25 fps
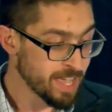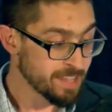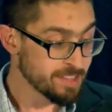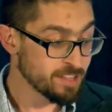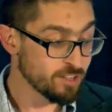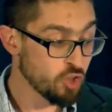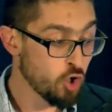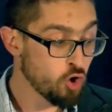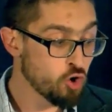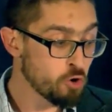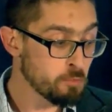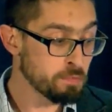
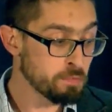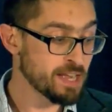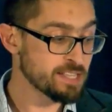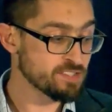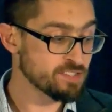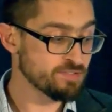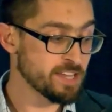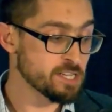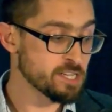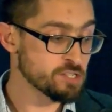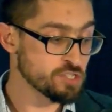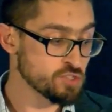The local
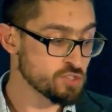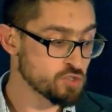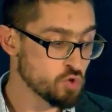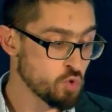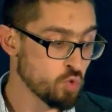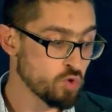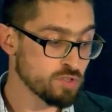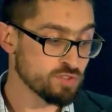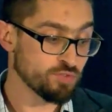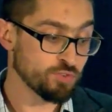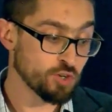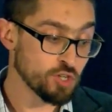preservation
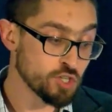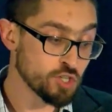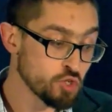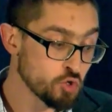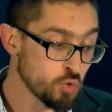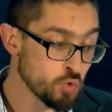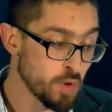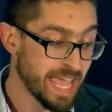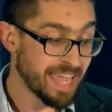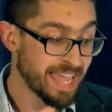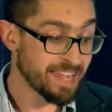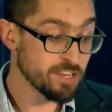school is for
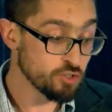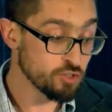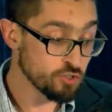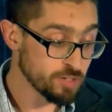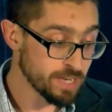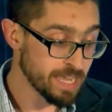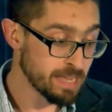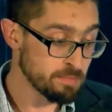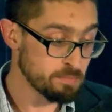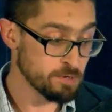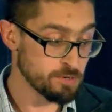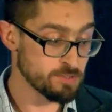you and your
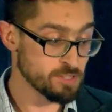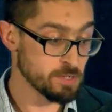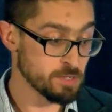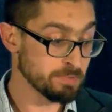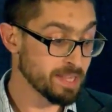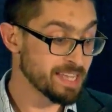neighbors,